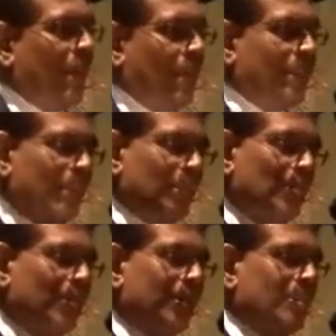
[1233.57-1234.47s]
and then we
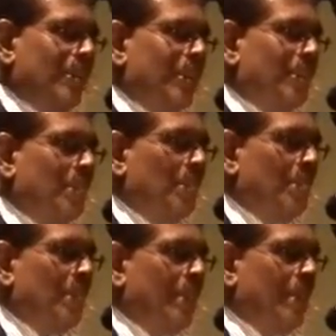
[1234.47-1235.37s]
worked on
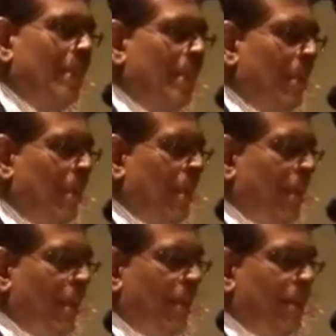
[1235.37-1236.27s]
it.